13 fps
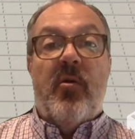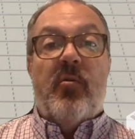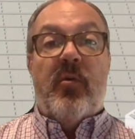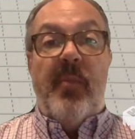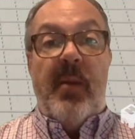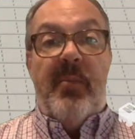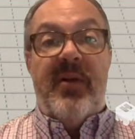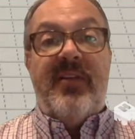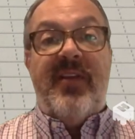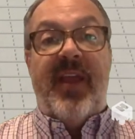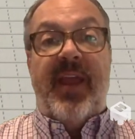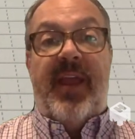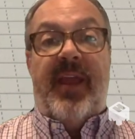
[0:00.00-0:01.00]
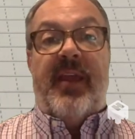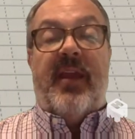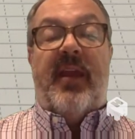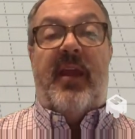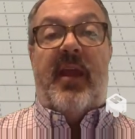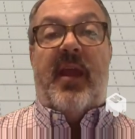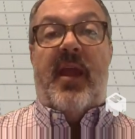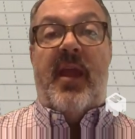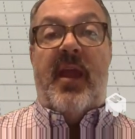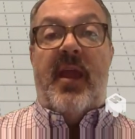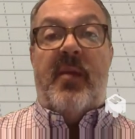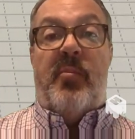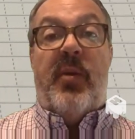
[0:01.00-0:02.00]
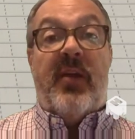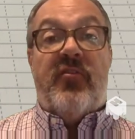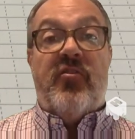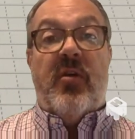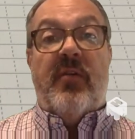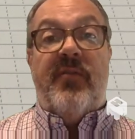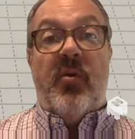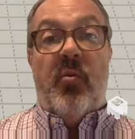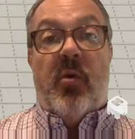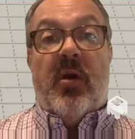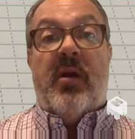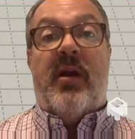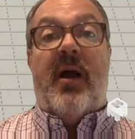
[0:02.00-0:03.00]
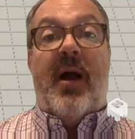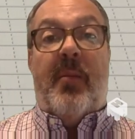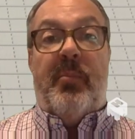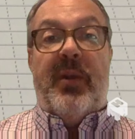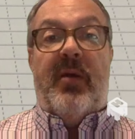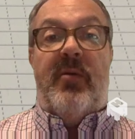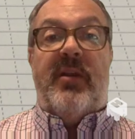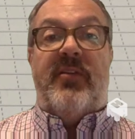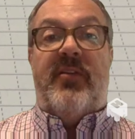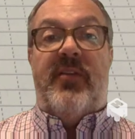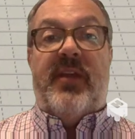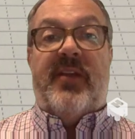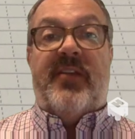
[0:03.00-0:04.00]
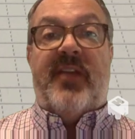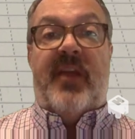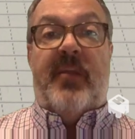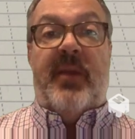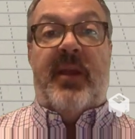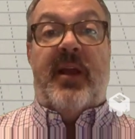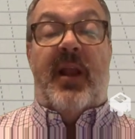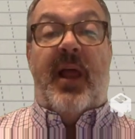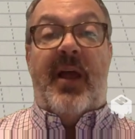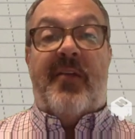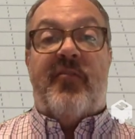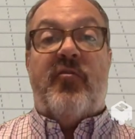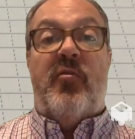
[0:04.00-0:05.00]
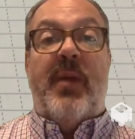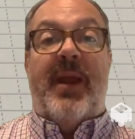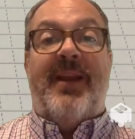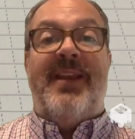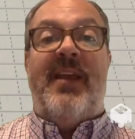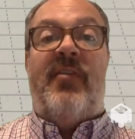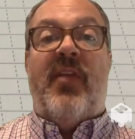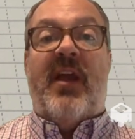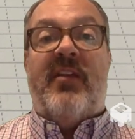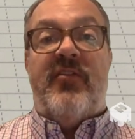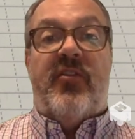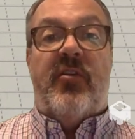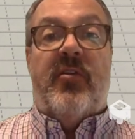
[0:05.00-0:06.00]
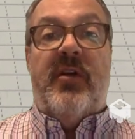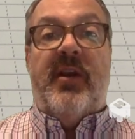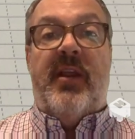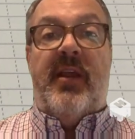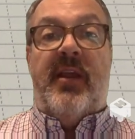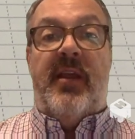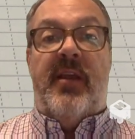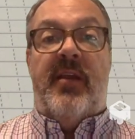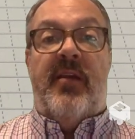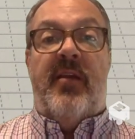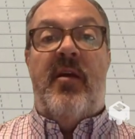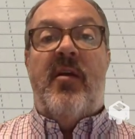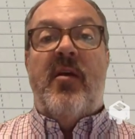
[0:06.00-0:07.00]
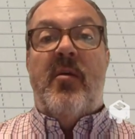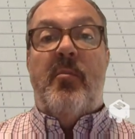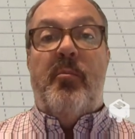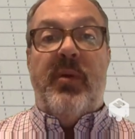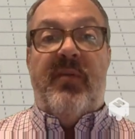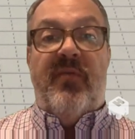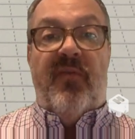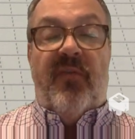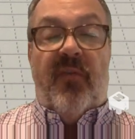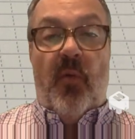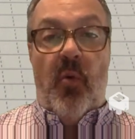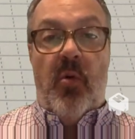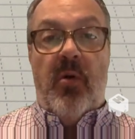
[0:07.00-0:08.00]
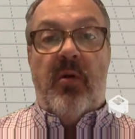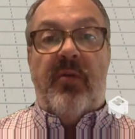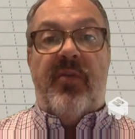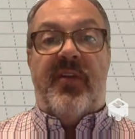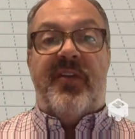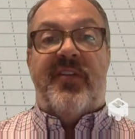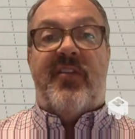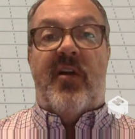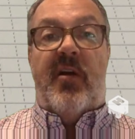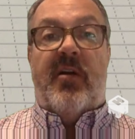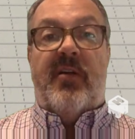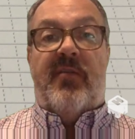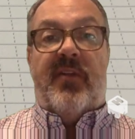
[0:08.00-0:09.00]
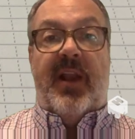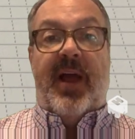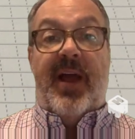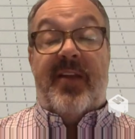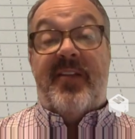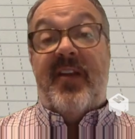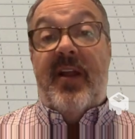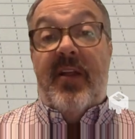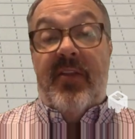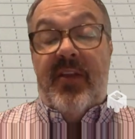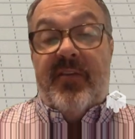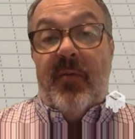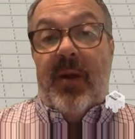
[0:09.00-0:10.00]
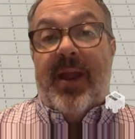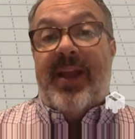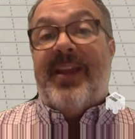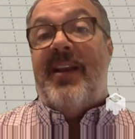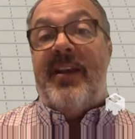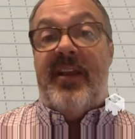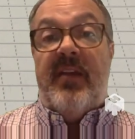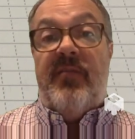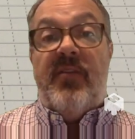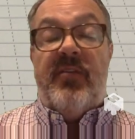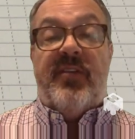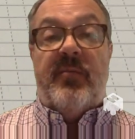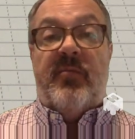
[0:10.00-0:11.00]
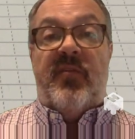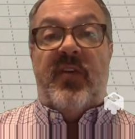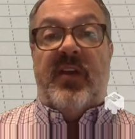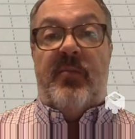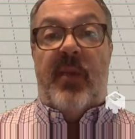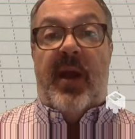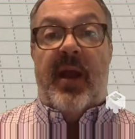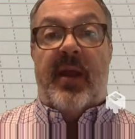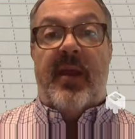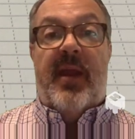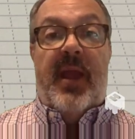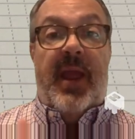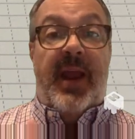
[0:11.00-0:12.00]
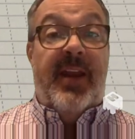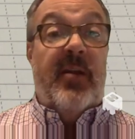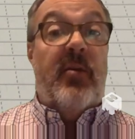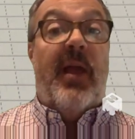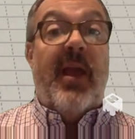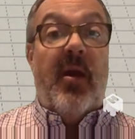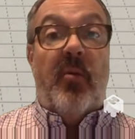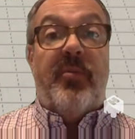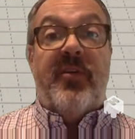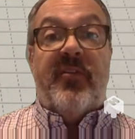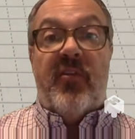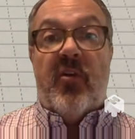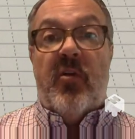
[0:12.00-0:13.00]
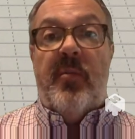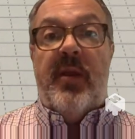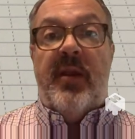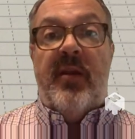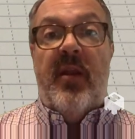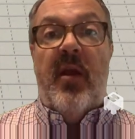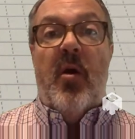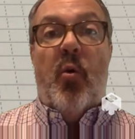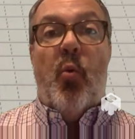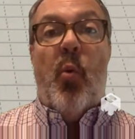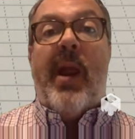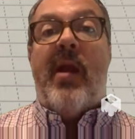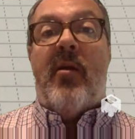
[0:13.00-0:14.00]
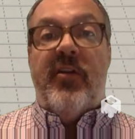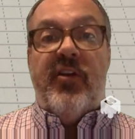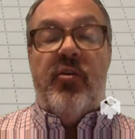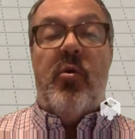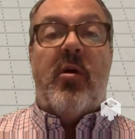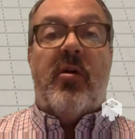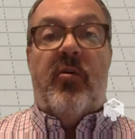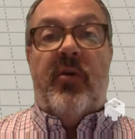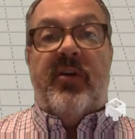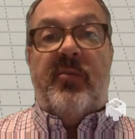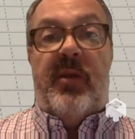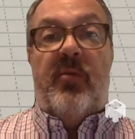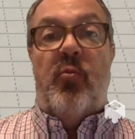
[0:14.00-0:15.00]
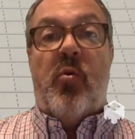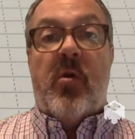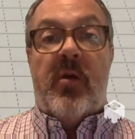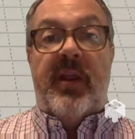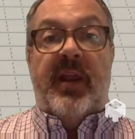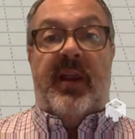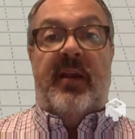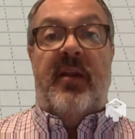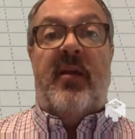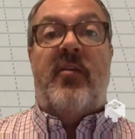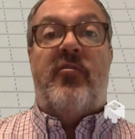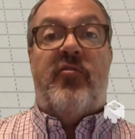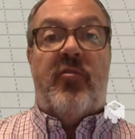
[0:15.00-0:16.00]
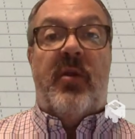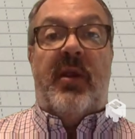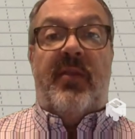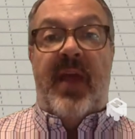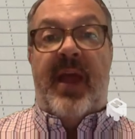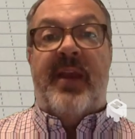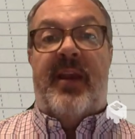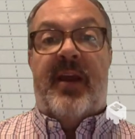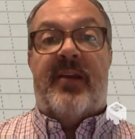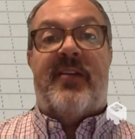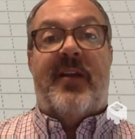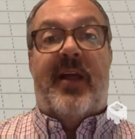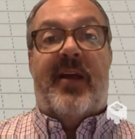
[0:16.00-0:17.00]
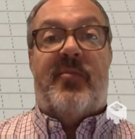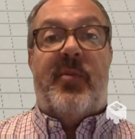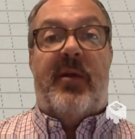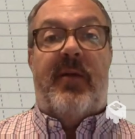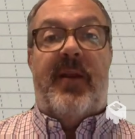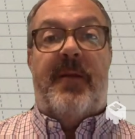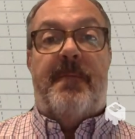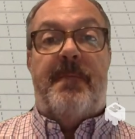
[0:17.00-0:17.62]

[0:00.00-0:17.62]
Remember to take a picture of your work, upload it to the assignment in Classroom, and get that turned in before the start of class. This way I can give you some feedback and it'll help determine where you are going to be working during that next class period.